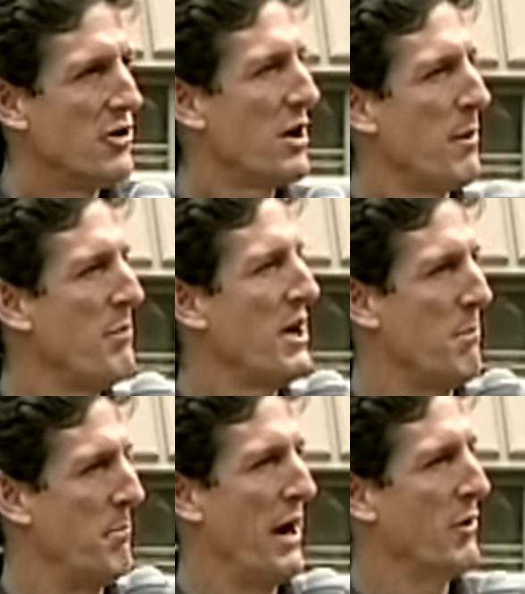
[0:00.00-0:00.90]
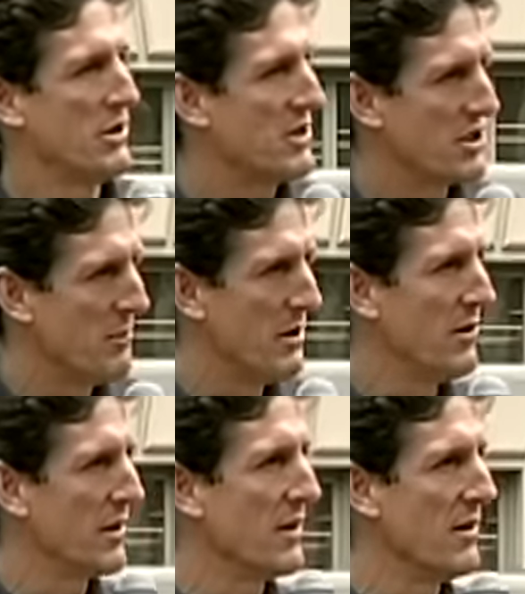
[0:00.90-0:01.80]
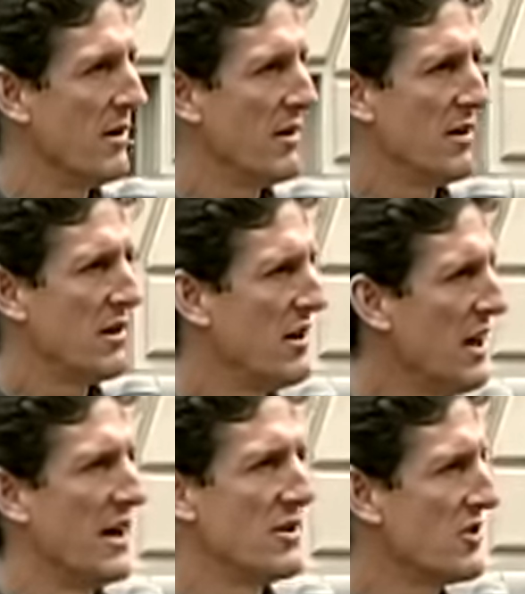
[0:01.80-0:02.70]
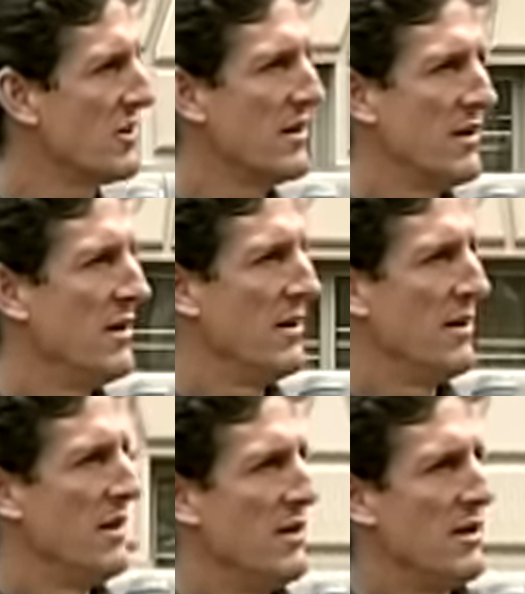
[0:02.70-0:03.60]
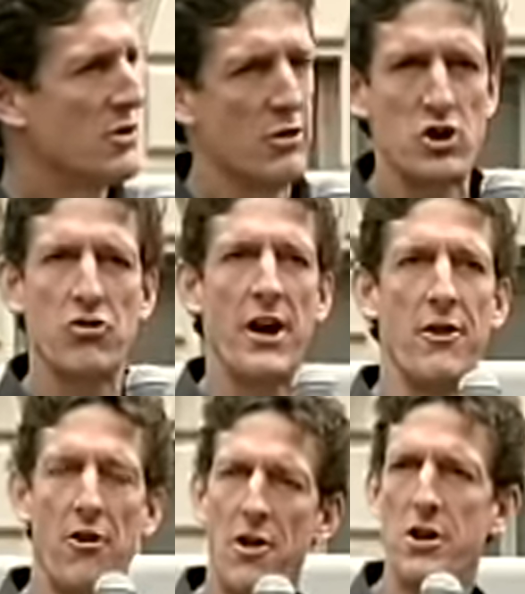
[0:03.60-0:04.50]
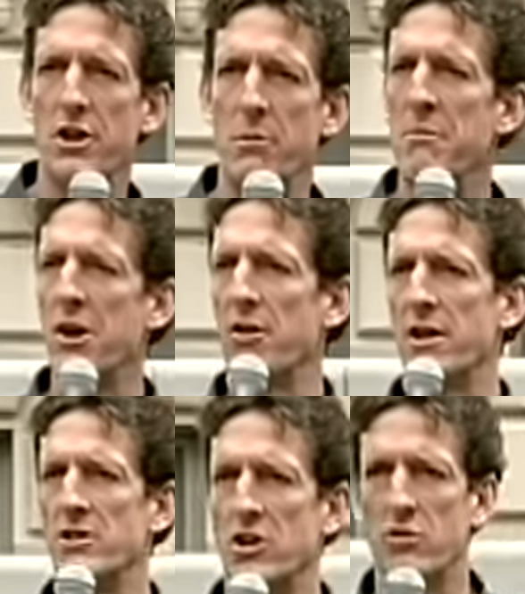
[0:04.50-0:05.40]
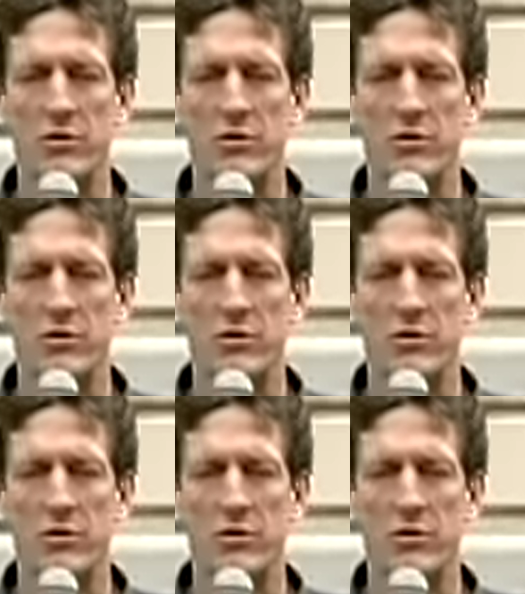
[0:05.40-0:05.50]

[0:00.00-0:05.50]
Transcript: Talk about being embarrassed as an American. Gosh. So to try and argue that America is a